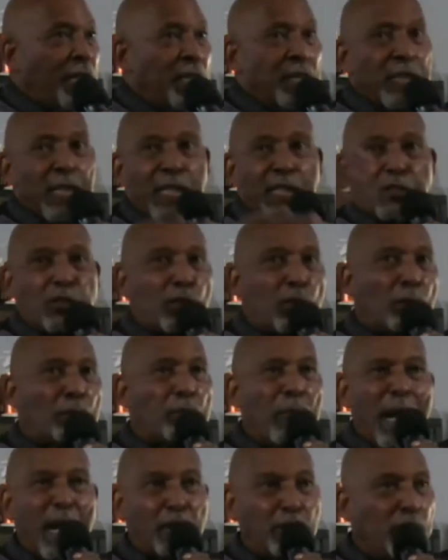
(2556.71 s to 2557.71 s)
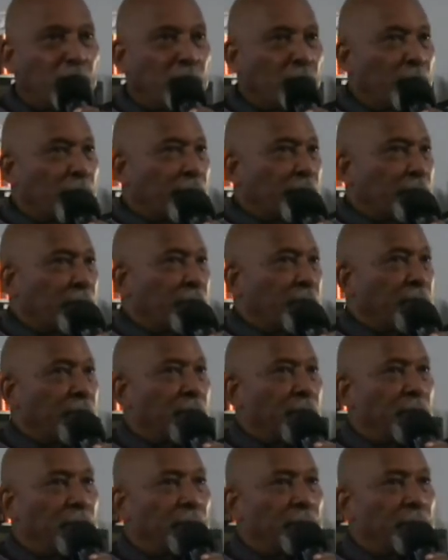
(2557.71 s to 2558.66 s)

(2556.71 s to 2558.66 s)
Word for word: There's no boundaries.